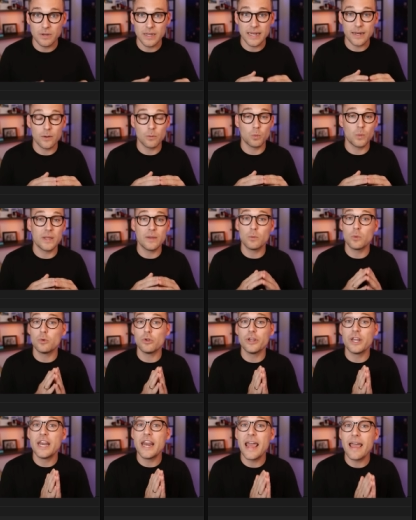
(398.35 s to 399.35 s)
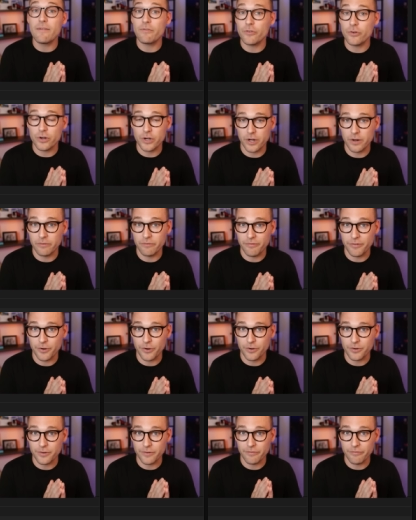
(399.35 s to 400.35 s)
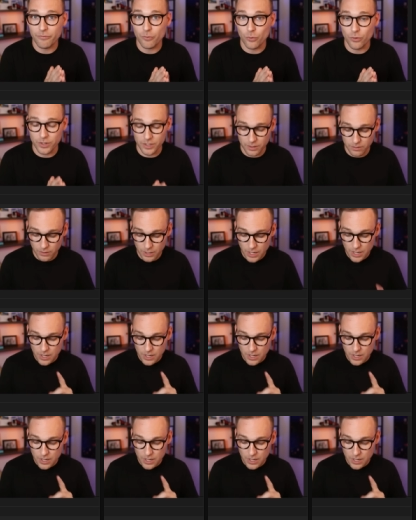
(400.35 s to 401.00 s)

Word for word: It'll, it will never convert for you.